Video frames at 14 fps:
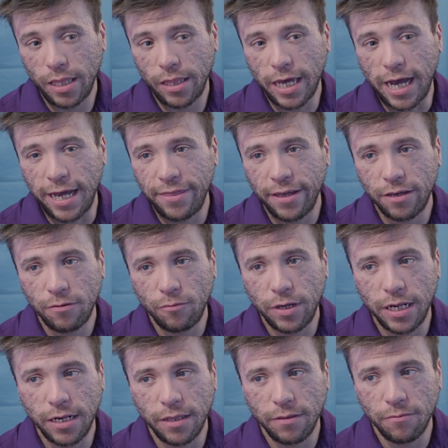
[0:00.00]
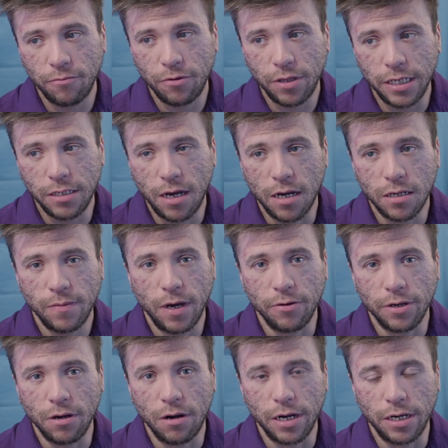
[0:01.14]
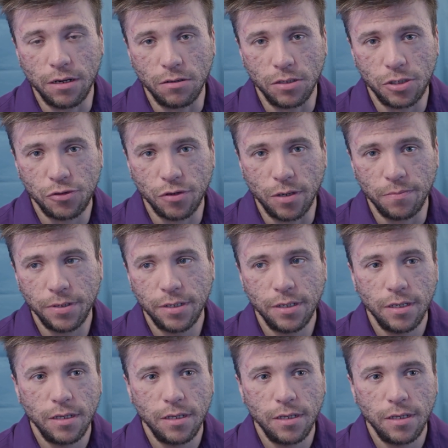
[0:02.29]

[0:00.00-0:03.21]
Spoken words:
that I think we need to really talk about regarding Donald Trump